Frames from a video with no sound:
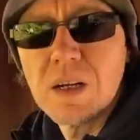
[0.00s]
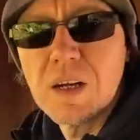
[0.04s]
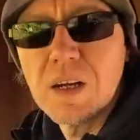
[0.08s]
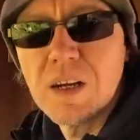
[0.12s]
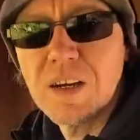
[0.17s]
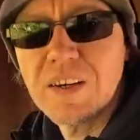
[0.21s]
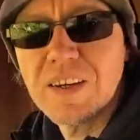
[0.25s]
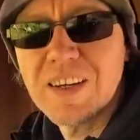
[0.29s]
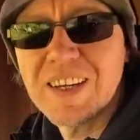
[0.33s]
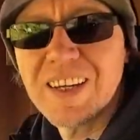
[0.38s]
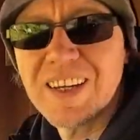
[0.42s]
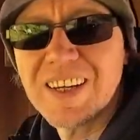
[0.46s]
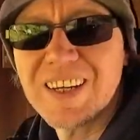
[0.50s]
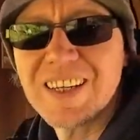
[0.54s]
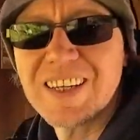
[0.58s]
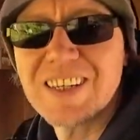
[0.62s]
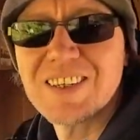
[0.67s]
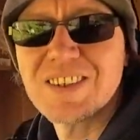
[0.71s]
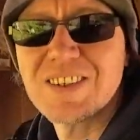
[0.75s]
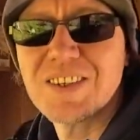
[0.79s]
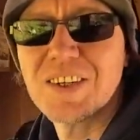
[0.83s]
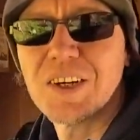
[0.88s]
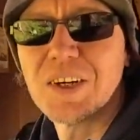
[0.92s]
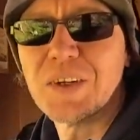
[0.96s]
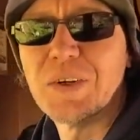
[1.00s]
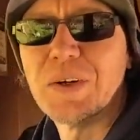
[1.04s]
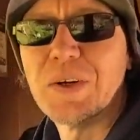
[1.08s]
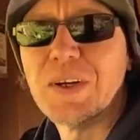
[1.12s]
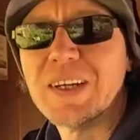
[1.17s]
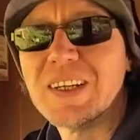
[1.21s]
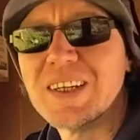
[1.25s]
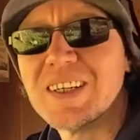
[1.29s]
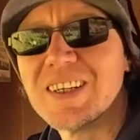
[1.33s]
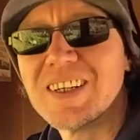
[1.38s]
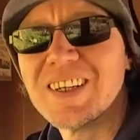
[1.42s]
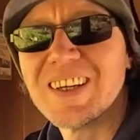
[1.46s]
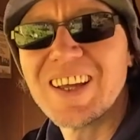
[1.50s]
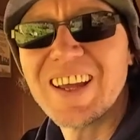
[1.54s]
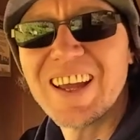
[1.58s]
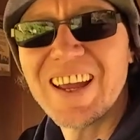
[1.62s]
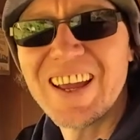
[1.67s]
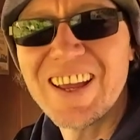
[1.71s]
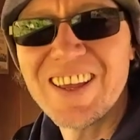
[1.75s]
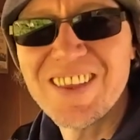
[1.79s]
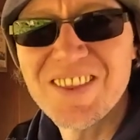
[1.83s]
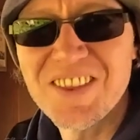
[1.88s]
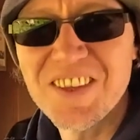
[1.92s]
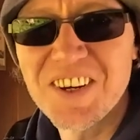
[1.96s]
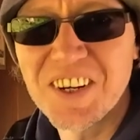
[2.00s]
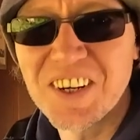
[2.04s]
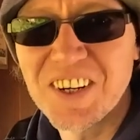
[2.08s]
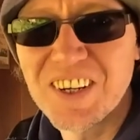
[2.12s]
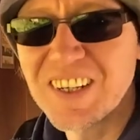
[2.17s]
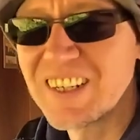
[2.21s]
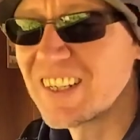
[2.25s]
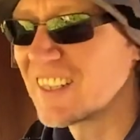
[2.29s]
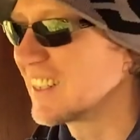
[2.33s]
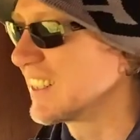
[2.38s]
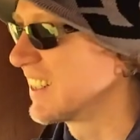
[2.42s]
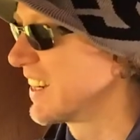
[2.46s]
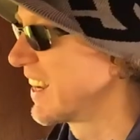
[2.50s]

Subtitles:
Okay, so in the hide